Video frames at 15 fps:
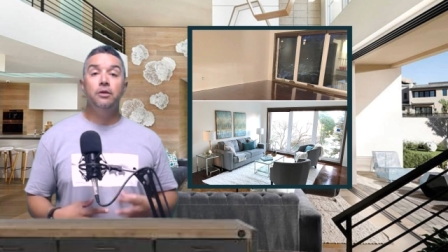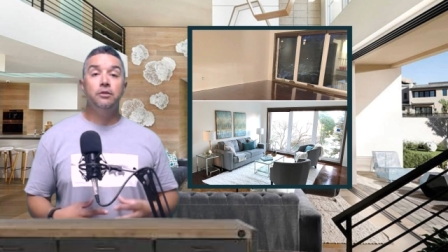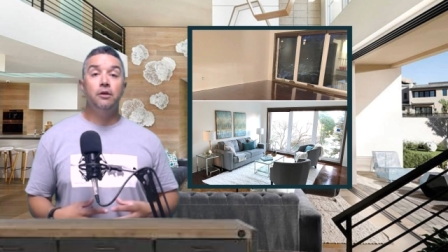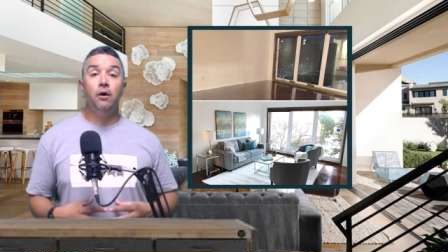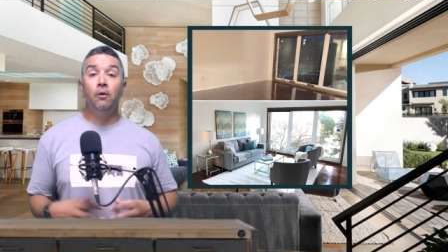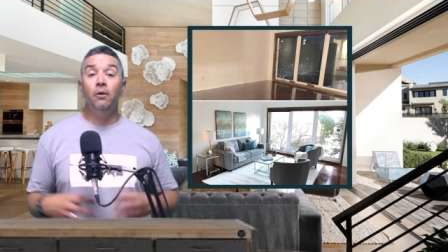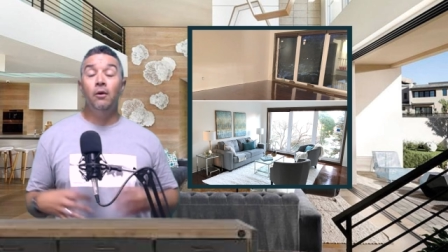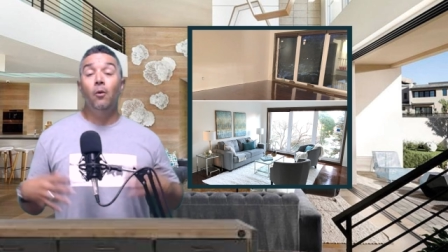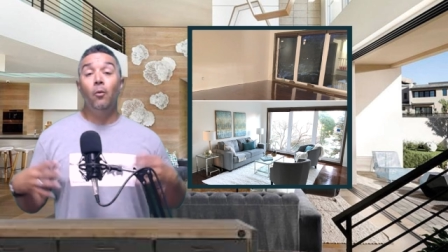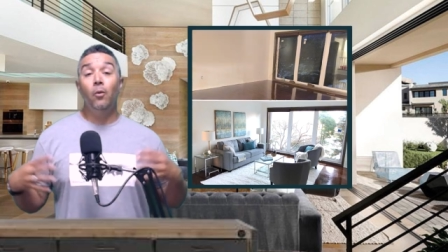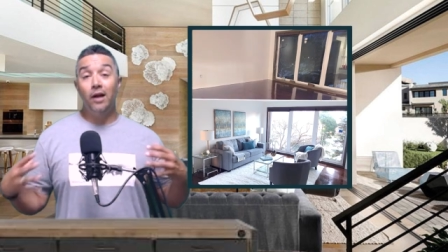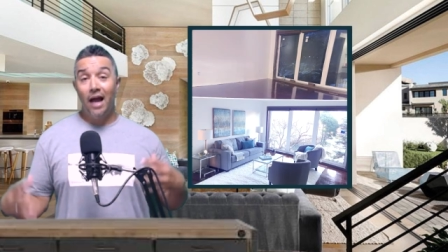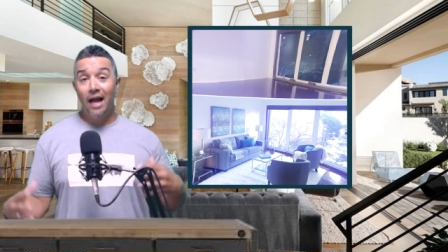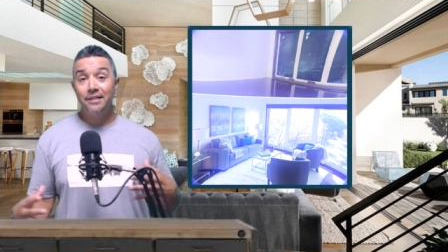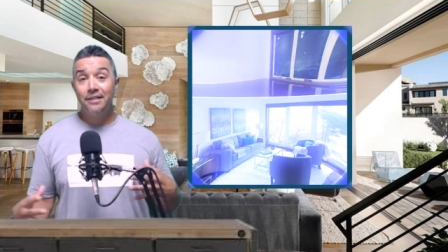So
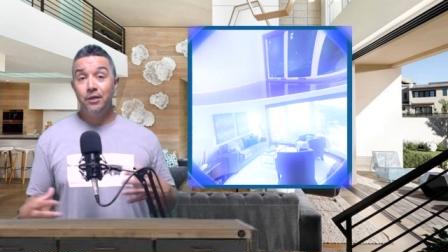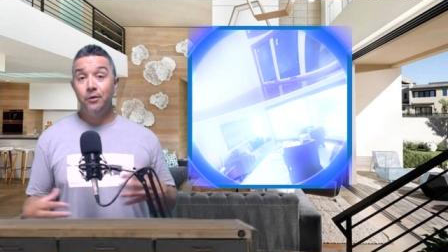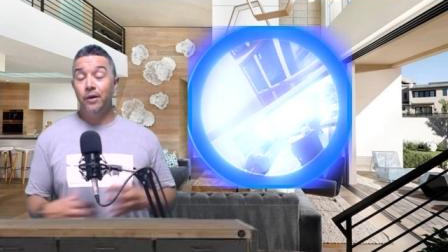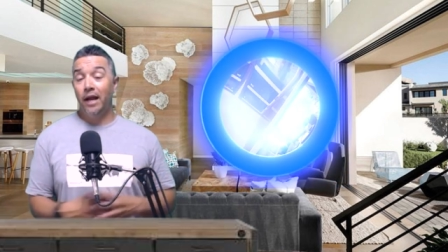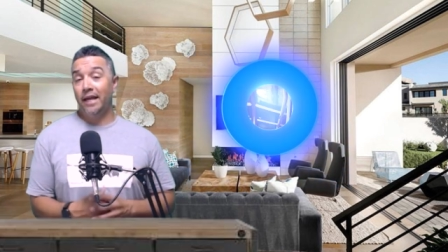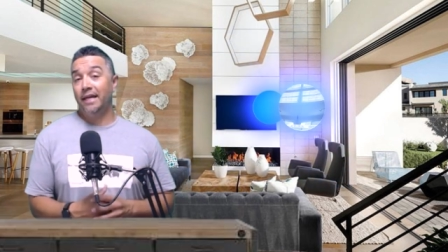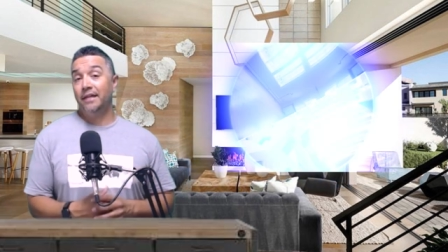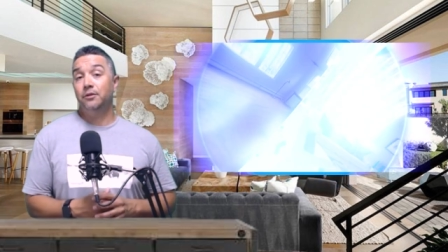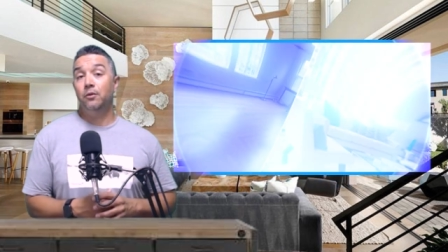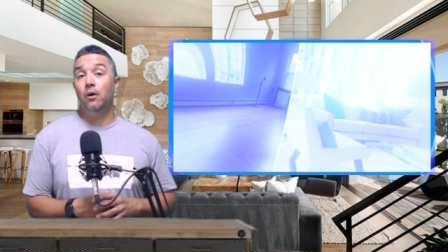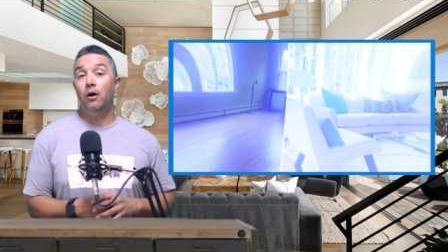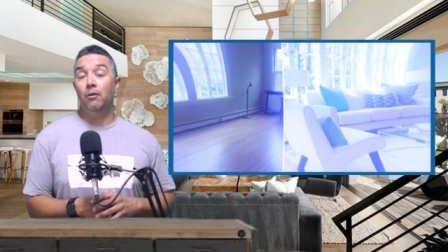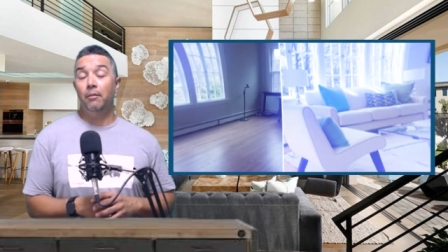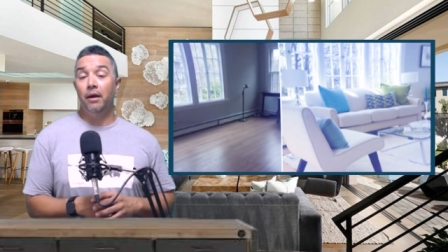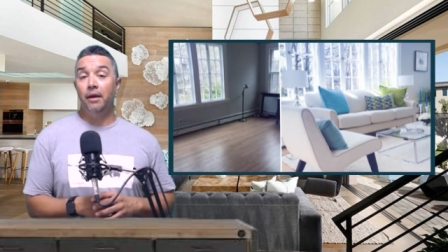what I do when I get to
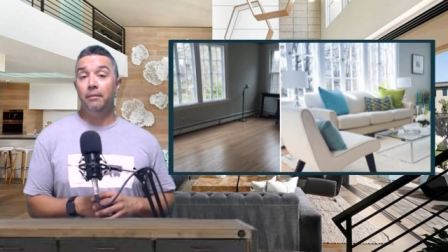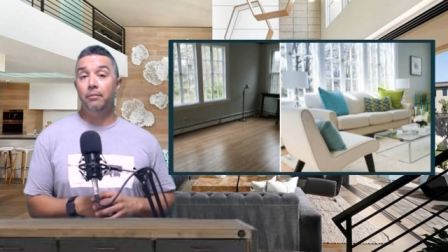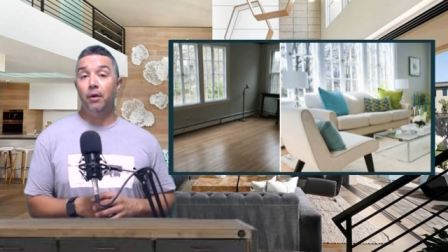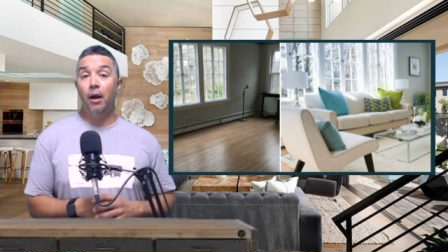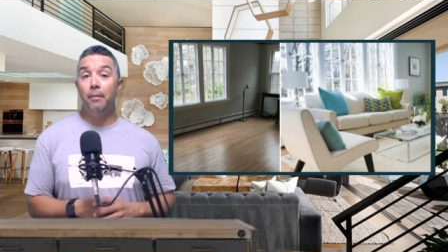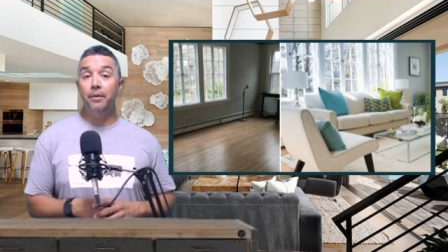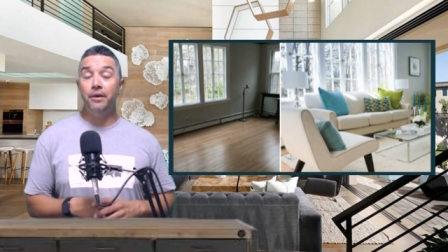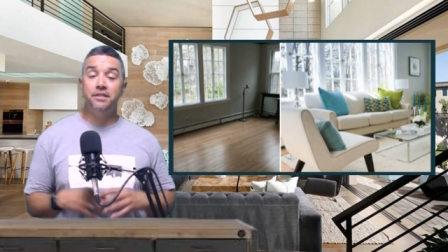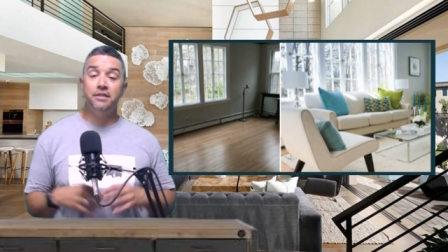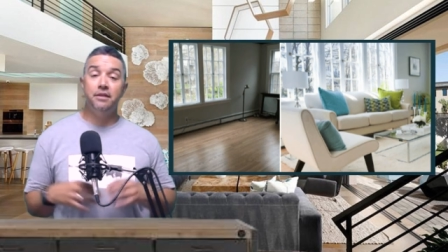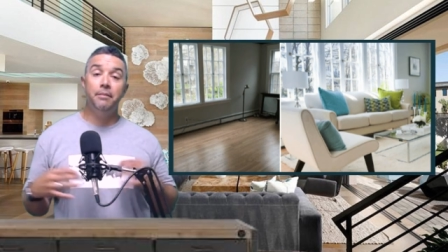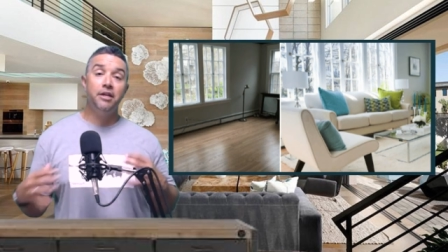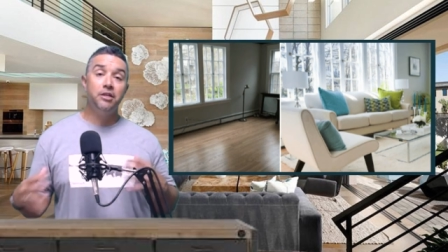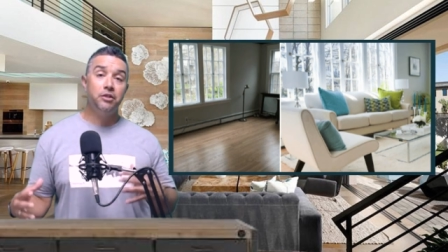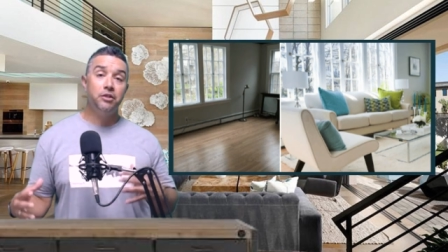all my properties is I
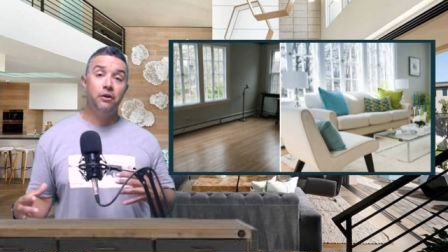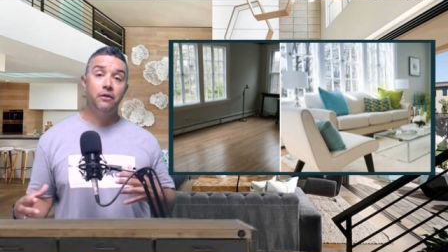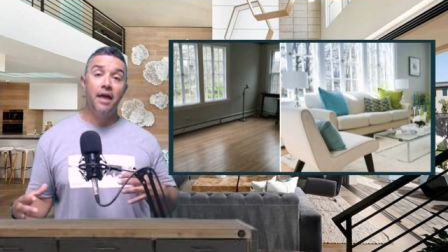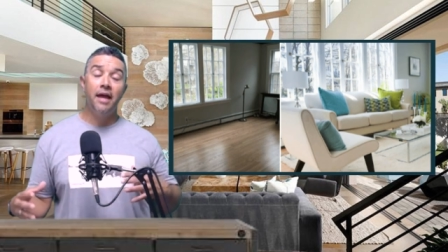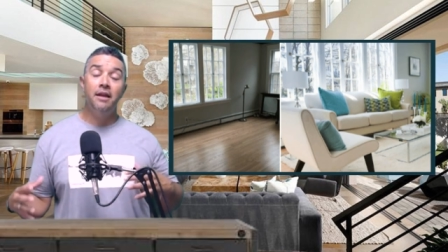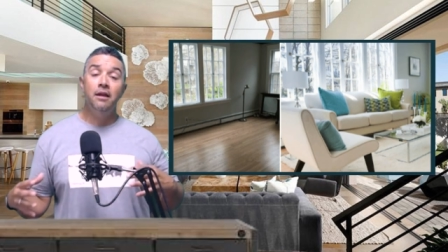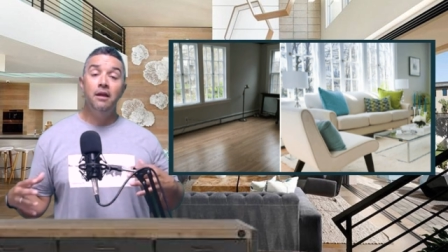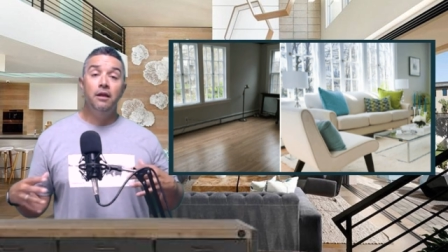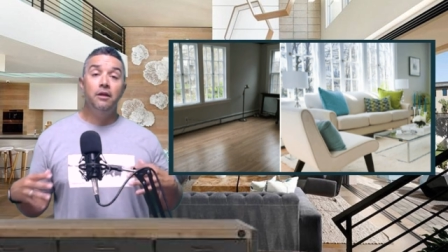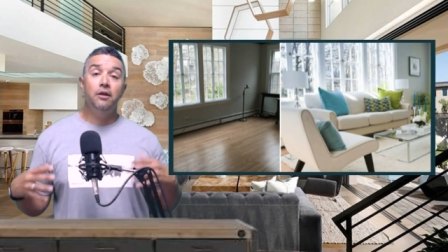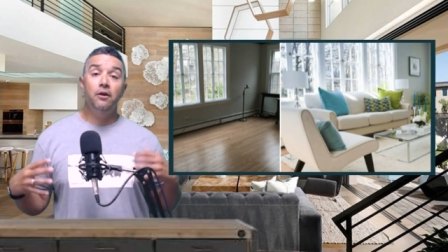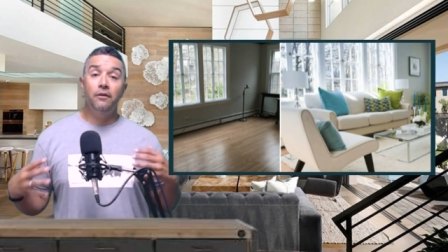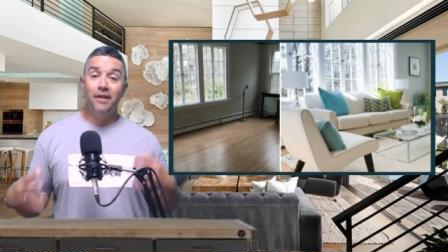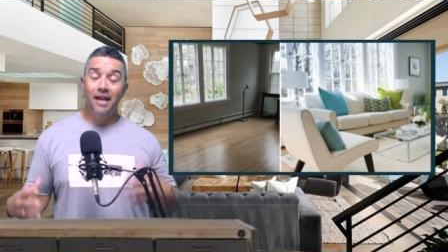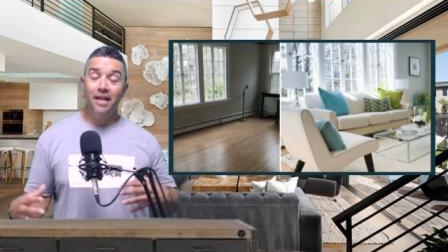make sure that you
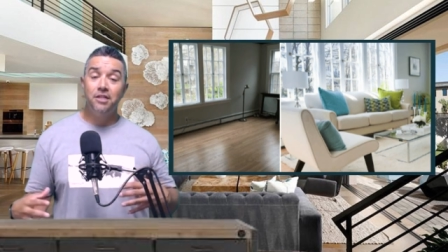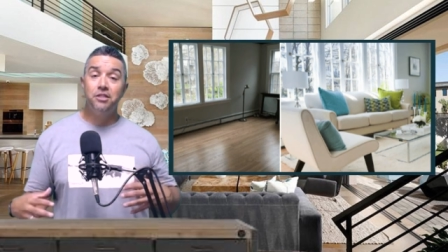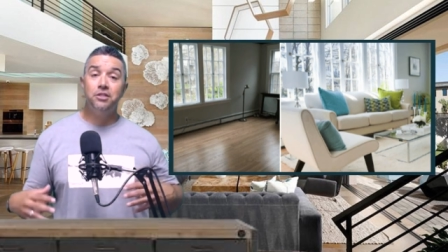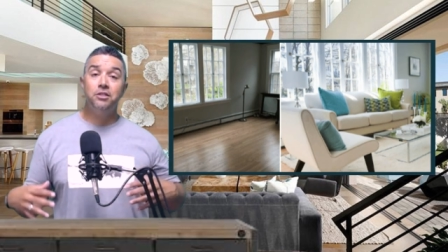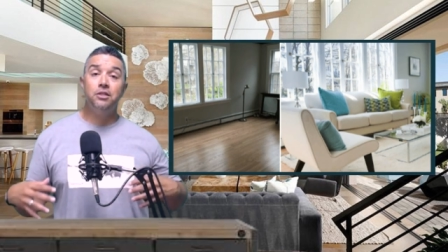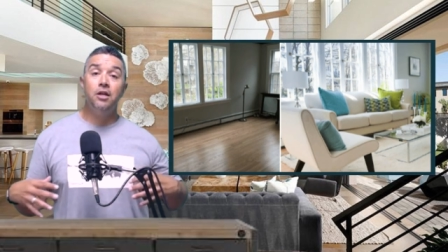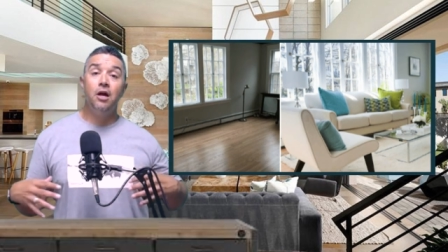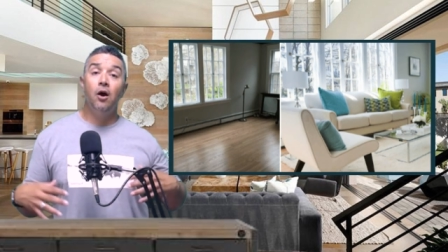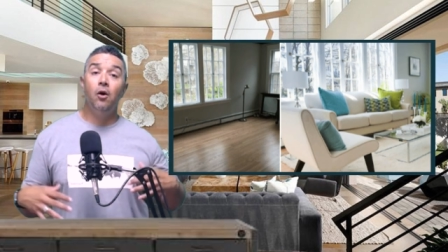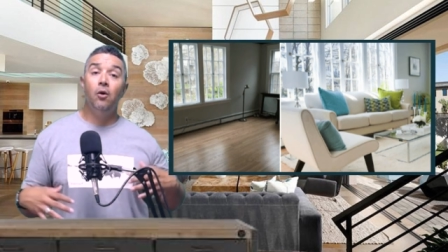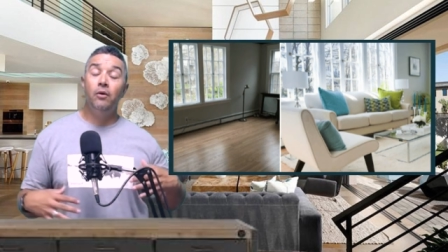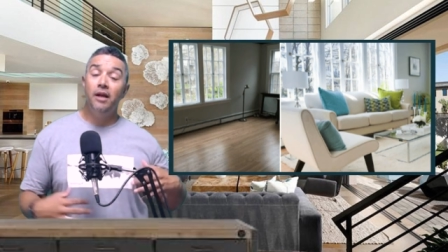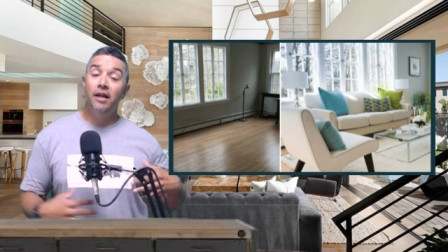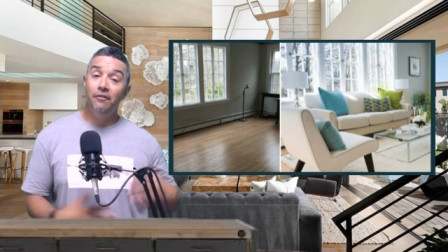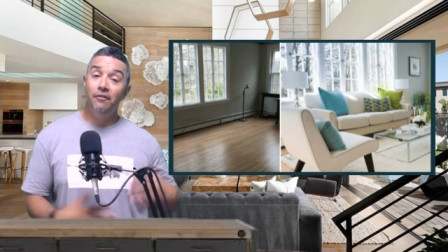know the agents
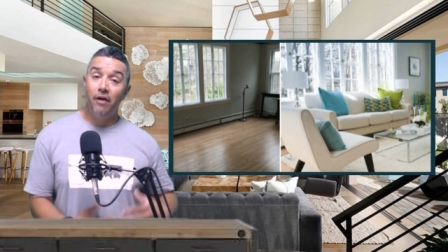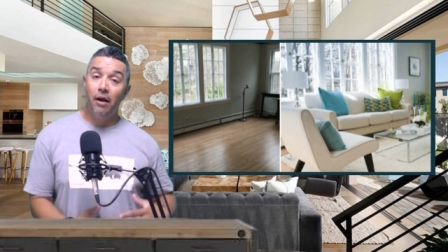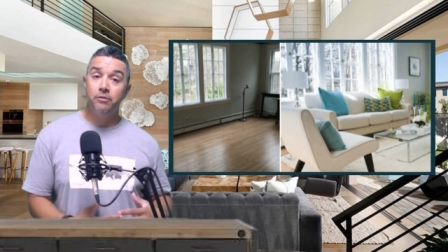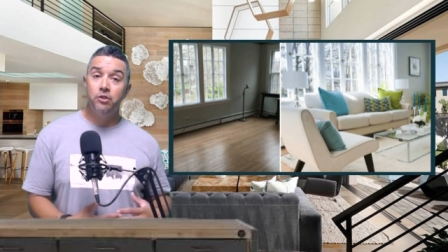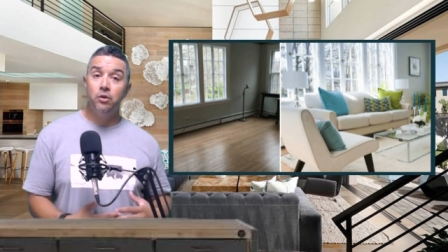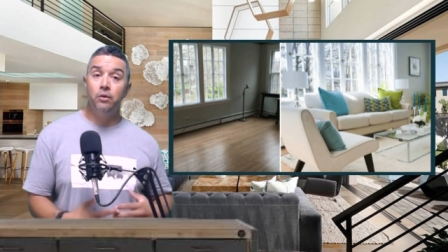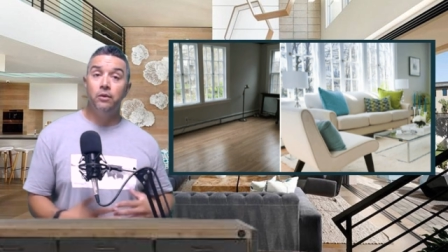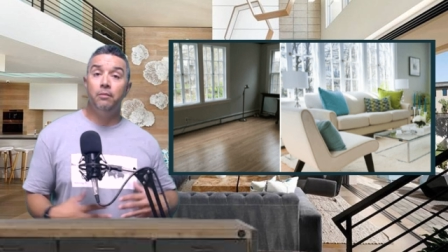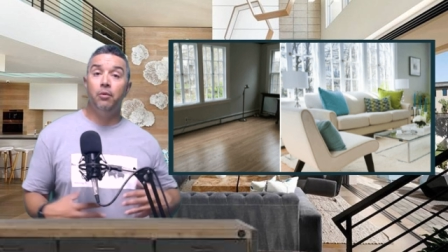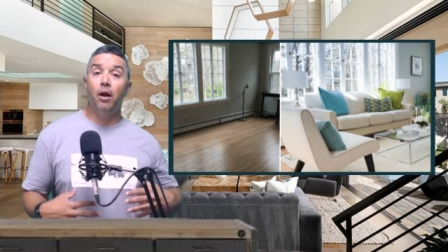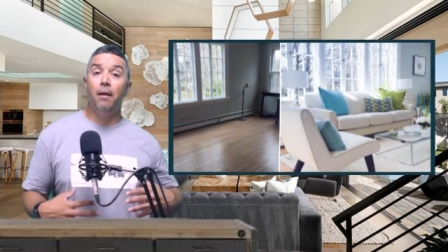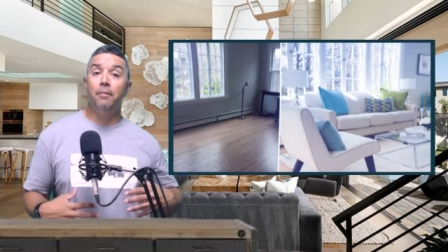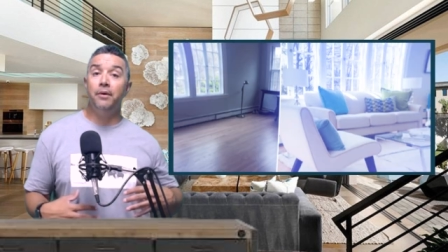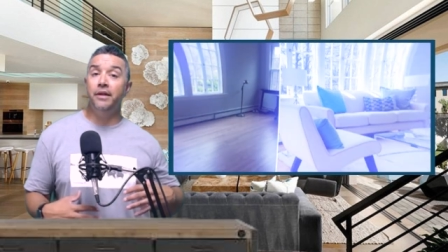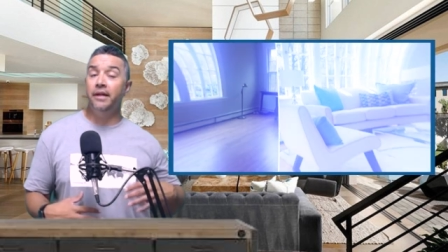know if I'm showing the
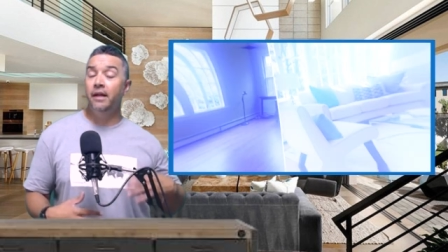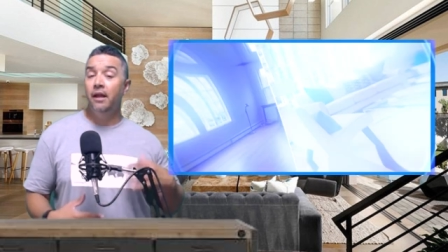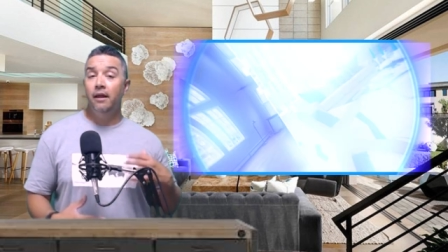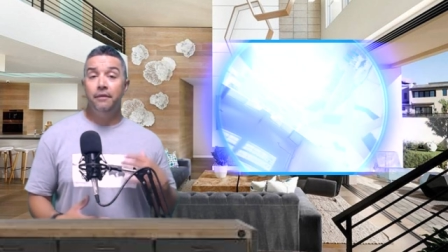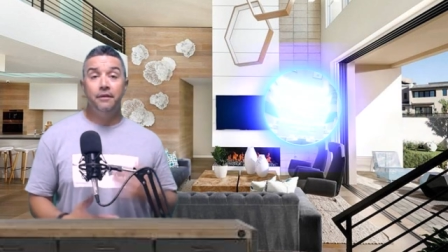property,